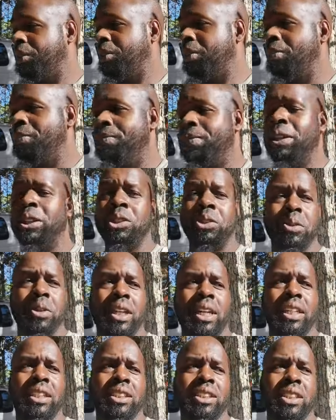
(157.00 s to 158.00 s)

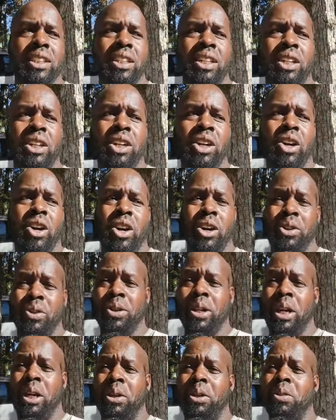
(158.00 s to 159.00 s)
visualize it. All you
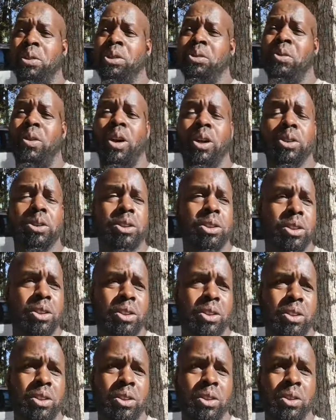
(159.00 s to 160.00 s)
got to do is walk to
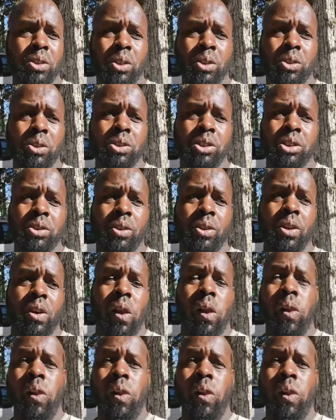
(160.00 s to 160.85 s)
your local store